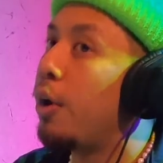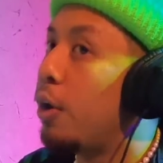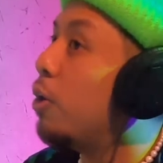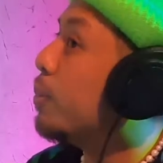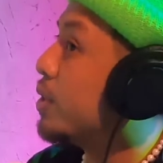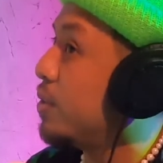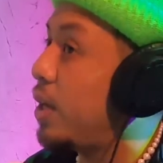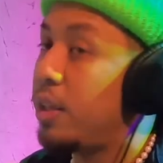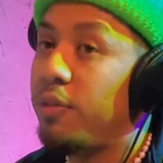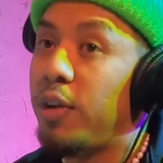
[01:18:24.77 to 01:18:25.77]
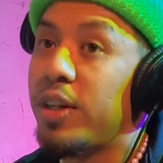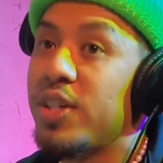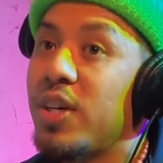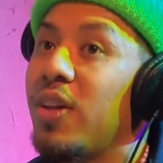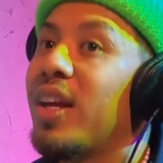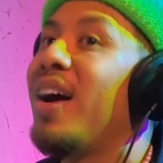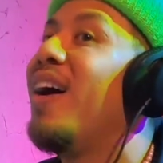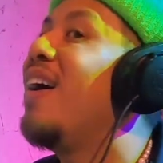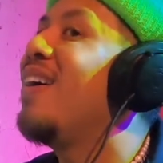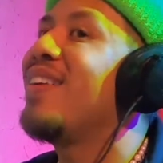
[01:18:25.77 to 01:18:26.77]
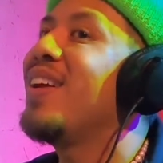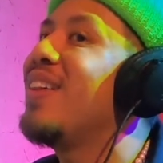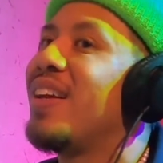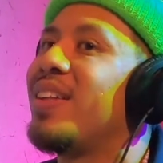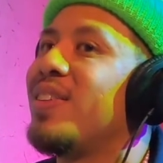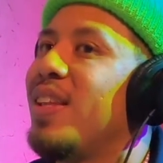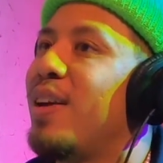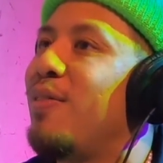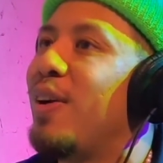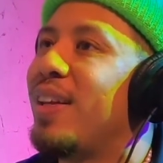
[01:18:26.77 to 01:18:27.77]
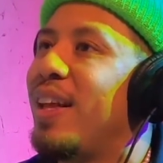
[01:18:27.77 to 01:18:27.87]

the homies are at the fucking show. Like, oh damn, like there's like fucking sick.